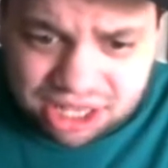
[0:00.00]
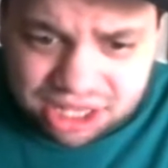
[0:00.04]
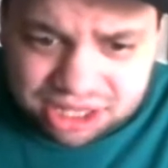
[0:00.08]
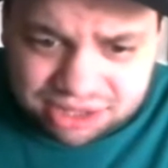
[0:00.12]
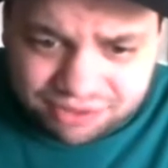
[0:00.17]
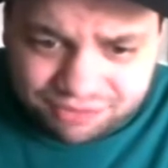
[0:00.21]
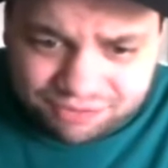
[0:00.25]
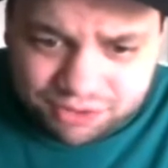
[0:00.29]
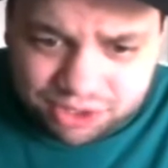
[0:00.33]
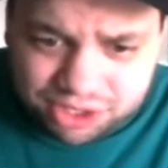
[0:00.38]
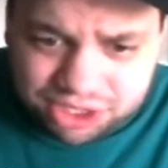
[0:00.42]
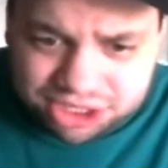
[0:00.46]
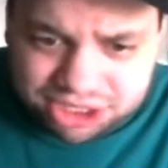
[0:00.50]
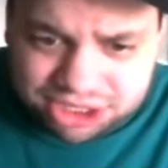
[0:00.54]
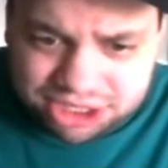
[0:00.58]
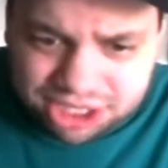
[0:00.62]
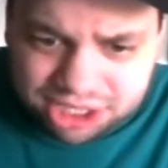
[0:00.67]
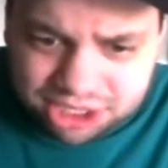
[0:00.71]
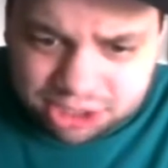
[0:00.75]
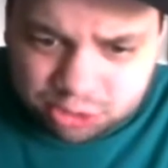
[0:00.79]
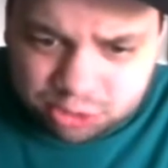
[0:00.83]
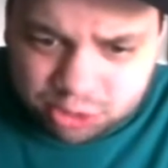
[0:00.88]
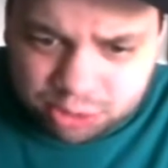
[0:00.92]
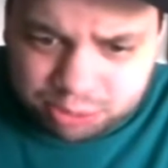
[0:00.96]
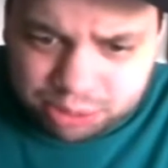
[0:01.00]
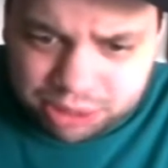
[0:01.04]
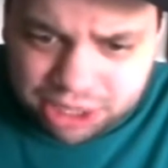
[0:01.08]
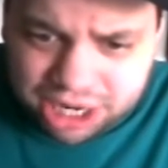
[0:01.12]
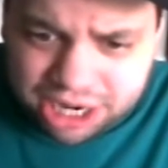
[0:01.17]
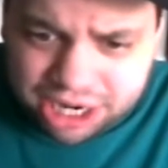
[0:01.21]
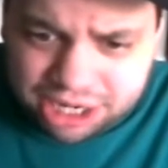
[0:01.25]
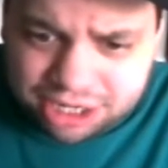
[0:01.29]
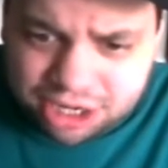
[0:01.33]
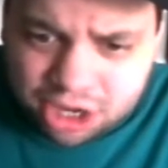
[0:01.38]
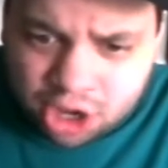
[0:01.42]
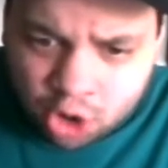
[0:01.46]
The Philistines
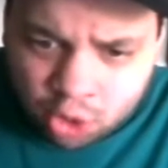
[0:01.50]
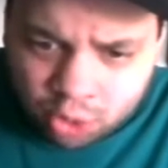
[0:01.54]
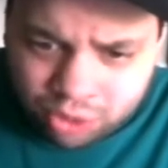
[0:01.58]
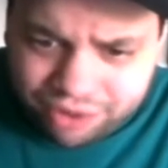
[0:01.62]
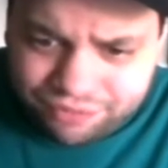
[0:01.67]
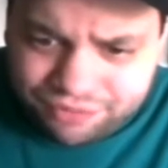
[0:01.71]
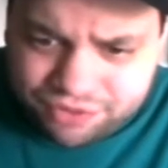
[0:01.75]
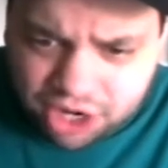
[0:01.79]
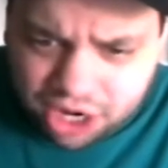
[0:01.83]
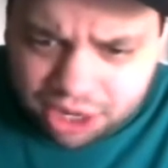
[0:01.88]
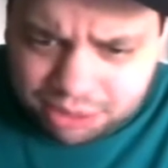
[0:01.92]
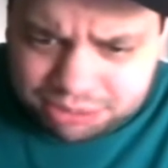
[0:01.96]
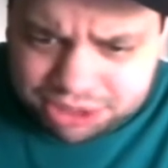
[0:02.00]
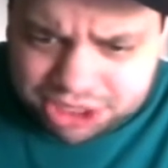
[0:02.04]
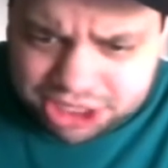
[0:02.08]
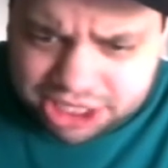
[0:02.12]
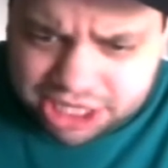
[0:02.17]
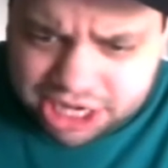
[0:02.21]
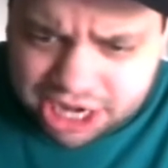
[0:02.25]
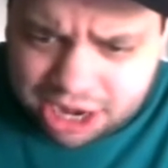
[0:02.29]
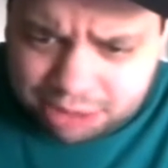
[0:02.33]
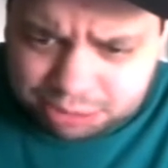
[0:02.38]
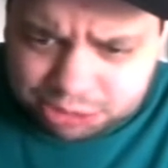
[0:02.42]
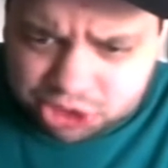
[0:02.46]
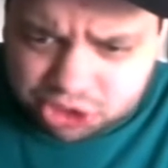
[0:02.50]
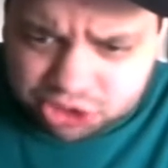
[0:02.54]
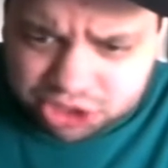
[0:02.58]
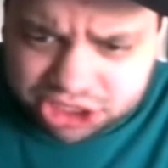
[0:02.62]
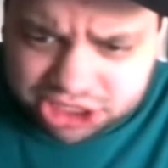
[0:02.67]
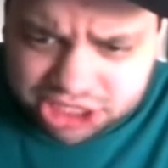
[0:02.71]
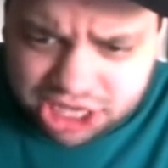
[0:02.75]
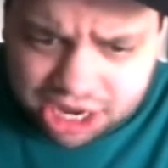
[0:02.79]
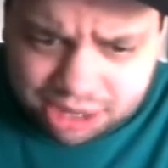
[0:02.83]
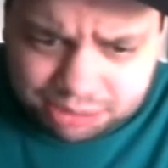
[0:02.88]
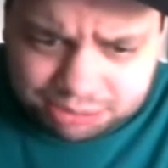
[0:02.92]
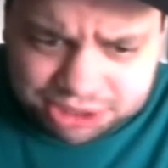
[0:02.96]
replied, "We've come to capture
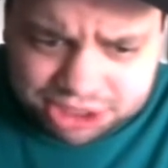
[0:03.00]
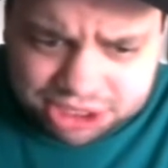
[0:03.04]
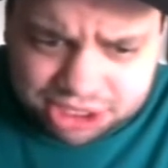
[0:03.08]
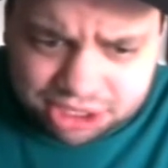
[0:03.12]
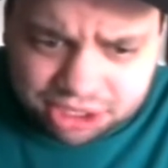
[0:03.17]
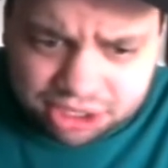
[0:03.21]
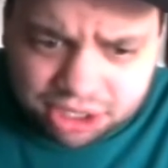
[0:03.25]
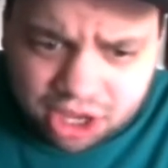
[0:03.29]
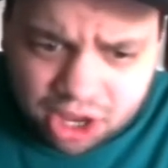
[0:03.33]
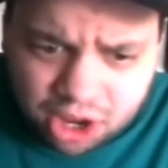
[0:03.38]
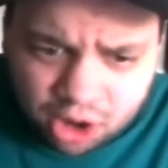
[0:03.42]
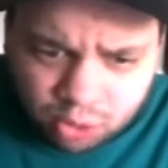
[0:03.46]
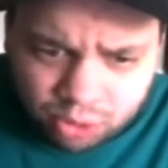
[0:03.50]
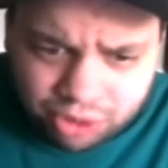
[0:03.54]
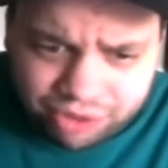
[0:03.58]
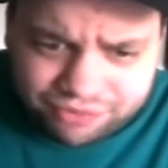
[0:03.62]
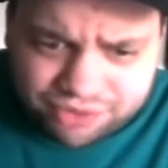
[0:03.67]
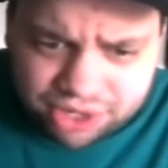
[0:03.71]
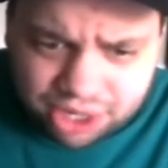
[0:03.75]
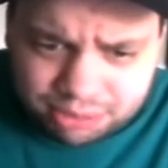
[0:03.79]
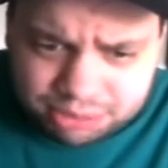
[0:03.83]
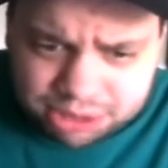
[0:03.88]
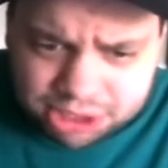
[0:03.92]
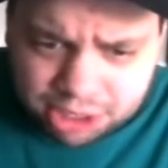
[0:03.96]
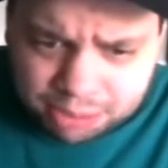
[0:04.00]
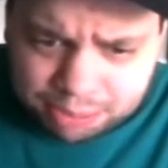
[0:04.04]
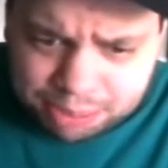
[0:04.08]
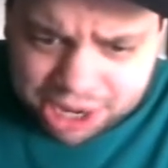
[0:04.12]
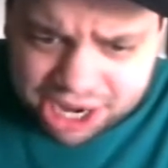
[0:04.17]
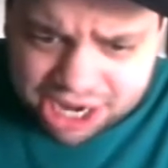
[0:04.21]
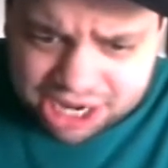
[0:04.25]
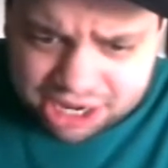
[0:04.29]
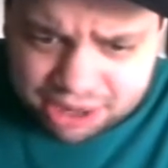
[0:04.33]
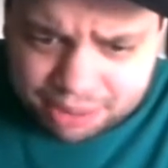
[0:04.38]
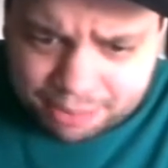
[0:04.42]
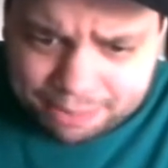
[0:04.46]
Samson. We've come to
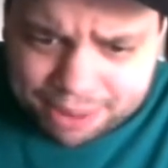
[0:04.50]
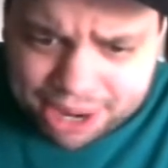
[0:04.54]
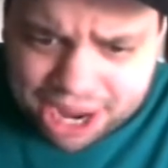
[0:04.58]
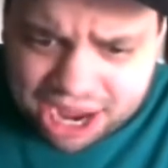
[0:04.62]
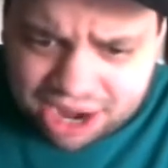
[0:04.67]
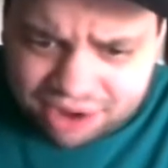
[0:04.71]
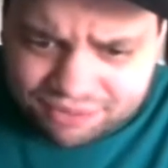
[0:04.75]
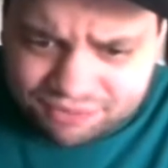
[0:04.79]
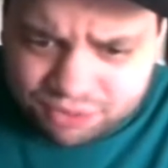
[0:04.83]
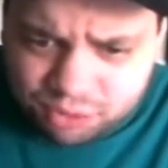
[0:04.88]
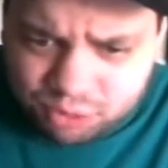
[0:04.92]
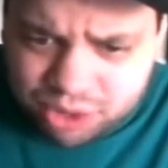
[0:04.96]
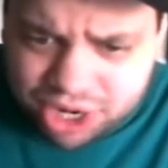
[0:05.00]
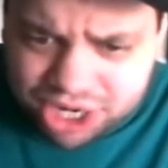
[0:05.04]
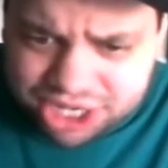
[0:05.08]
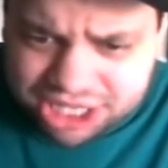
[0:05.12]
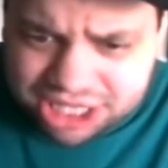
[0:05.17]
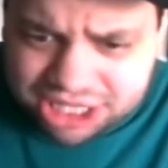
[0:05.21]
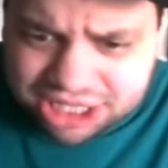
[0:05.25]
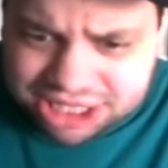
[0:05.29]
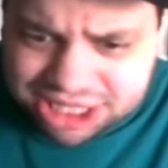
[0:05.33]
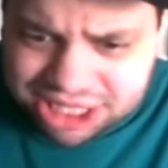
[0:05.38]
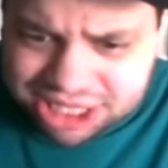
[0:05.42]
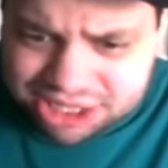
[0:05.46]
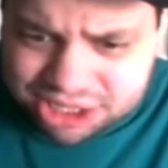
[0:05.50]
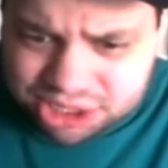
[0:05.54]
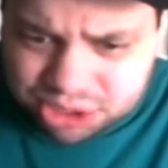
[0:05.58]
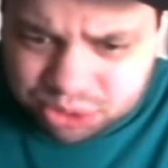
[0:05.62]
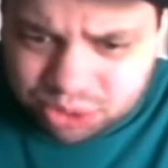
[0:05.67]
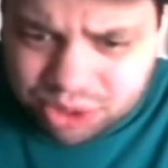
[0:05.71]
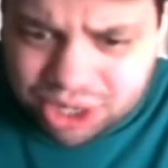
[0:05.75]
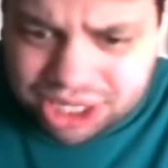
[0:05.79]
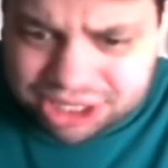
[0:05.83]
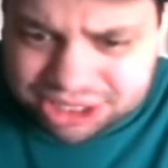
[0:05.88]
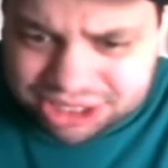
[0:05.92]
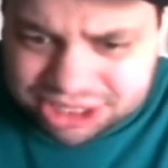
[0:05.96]
pay him back for what he did
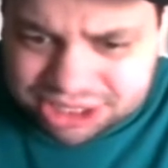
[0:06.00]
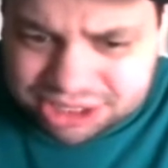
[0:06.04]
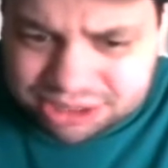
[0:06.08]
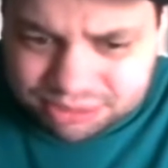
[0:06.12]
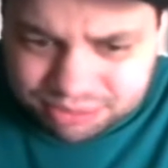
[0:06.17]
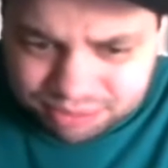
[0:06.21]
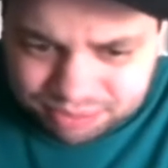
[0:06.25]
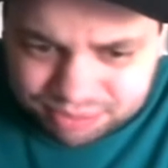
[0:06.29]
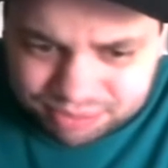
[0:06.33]
to us."